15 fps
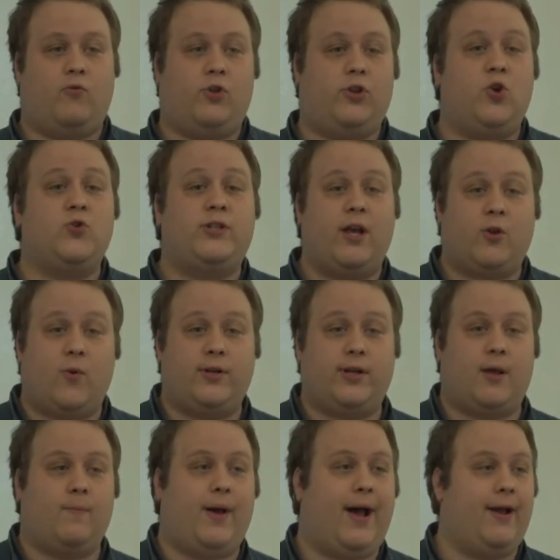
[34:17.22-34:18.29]
use the other one to
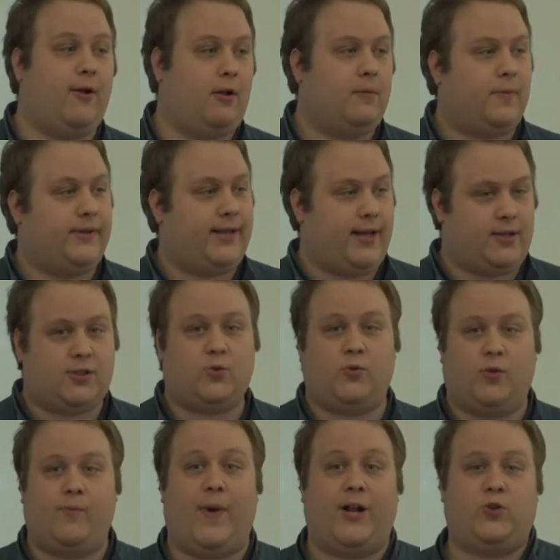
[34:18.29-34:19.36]
compile, but then
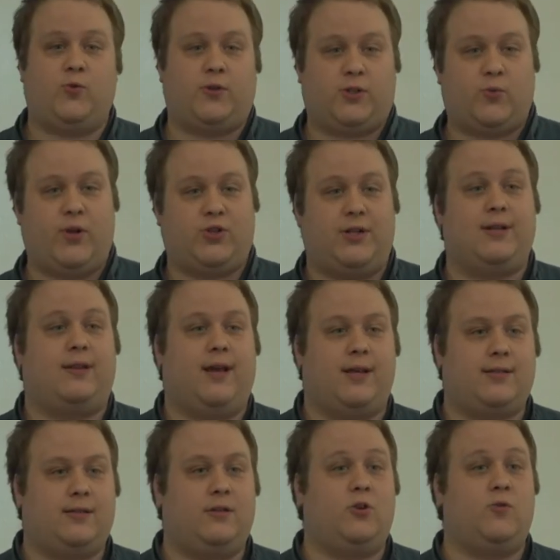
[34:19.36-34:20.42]
module switch into
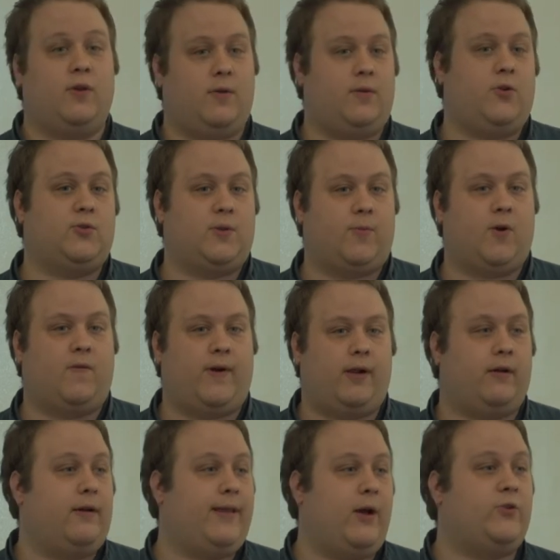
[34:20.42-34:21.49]
this to do the, use the
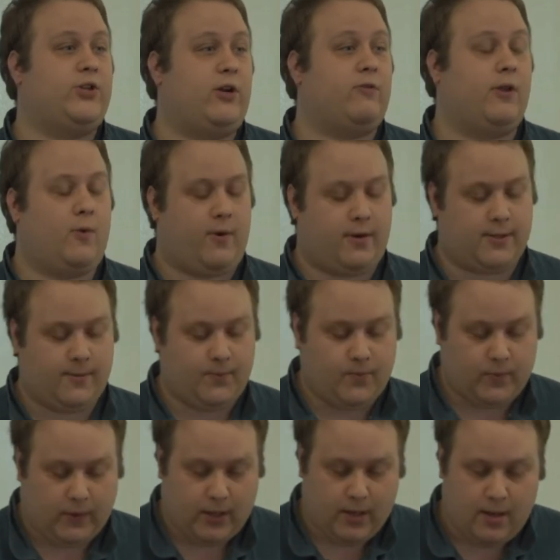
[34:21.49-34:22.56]
profiler, and that generally works.
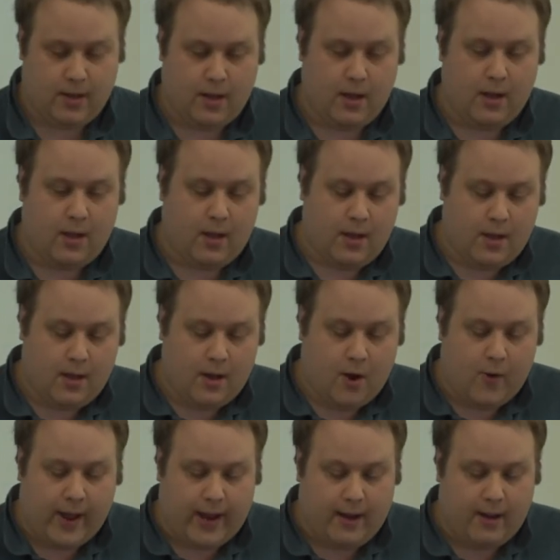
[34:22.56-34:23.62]

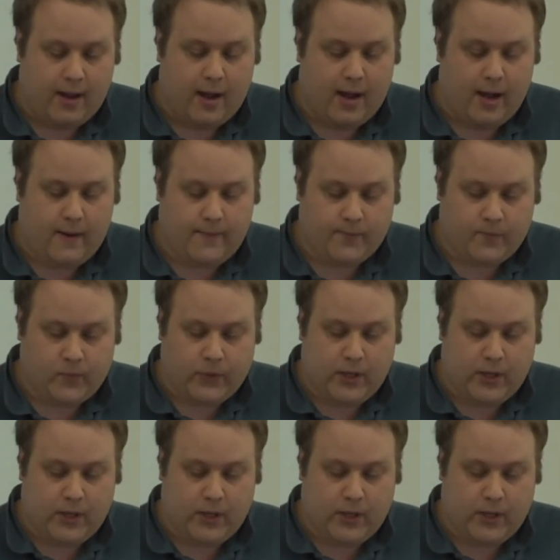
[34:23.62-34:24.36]
Okay, um,